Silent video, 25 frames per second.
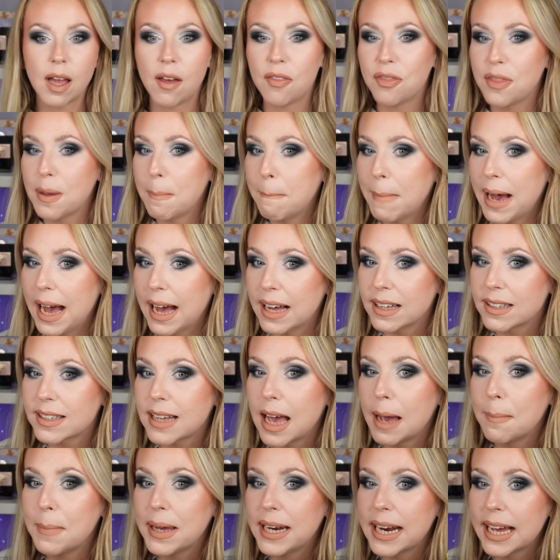the mattes,
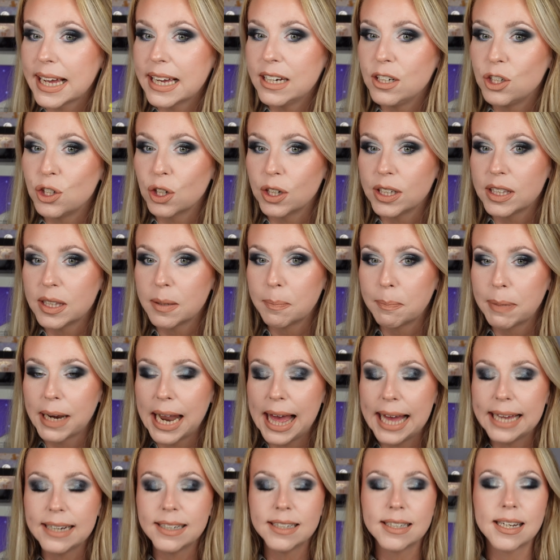I mean, I enjoyed the
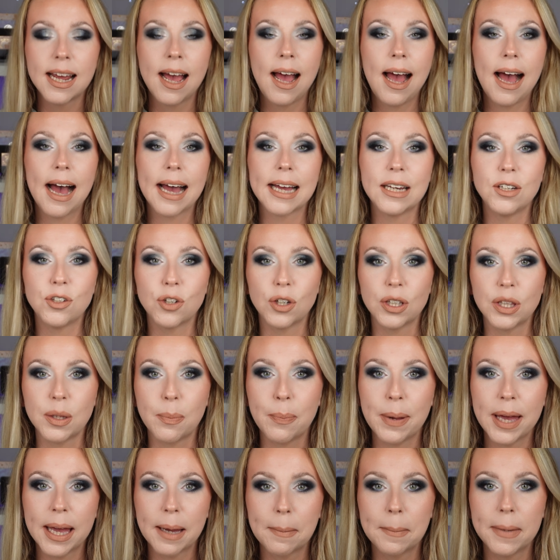blend, I enjoyed the
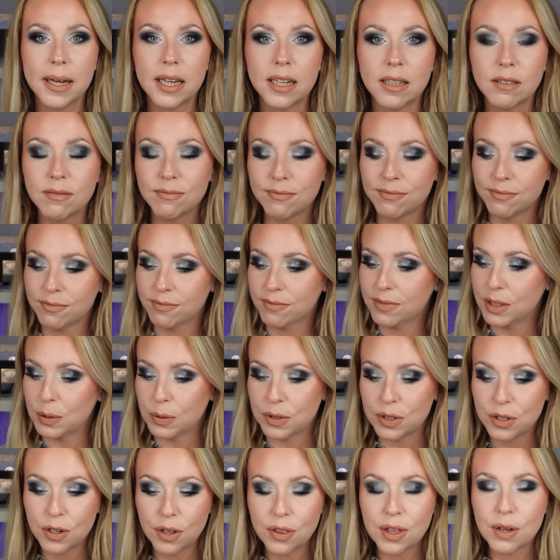pigment. There
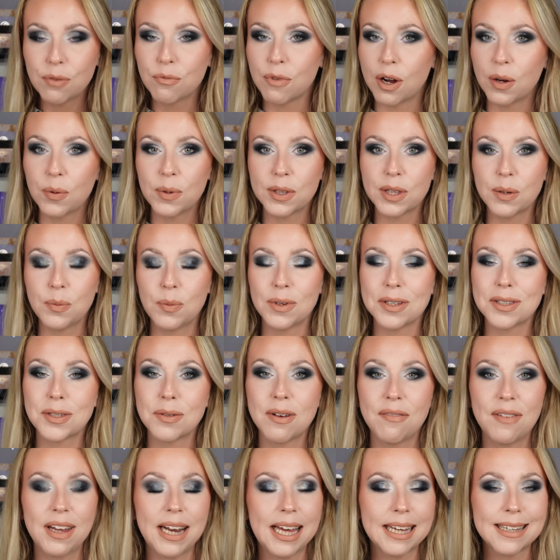was nothing wrong with them
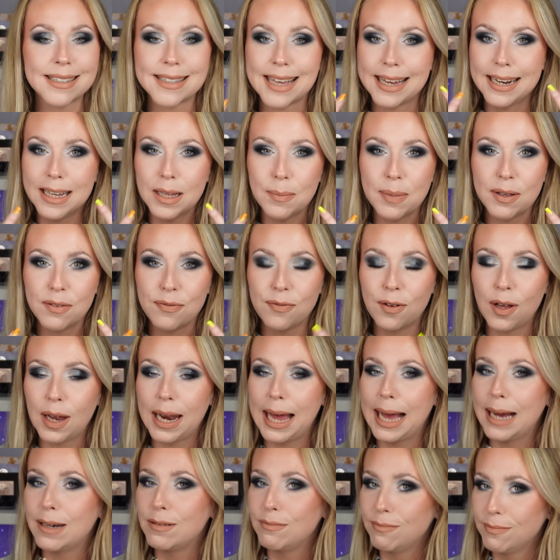whatsoever. Like I say, a little bit of
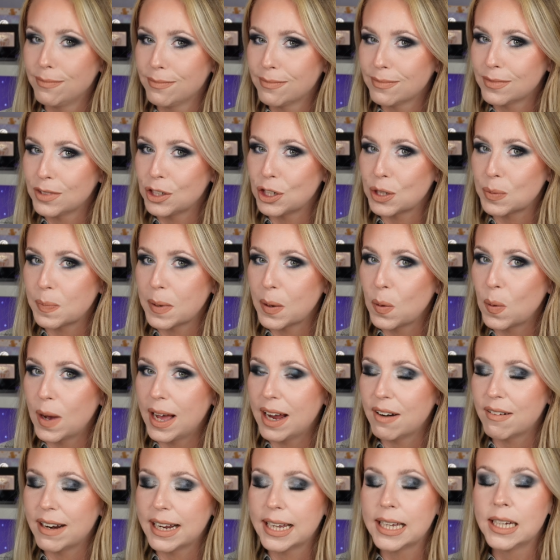fallout, just be
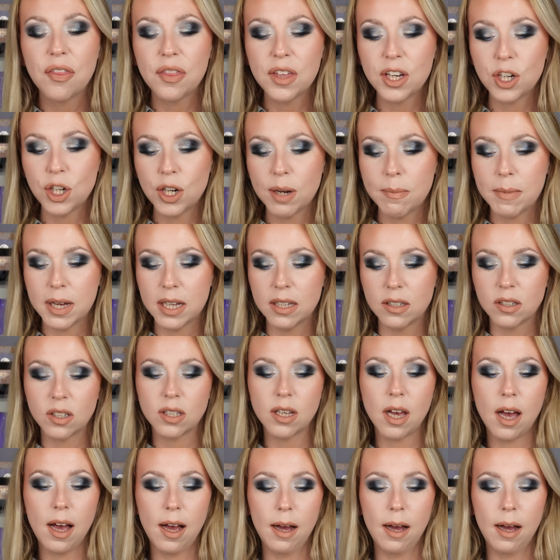wary. The shimmers,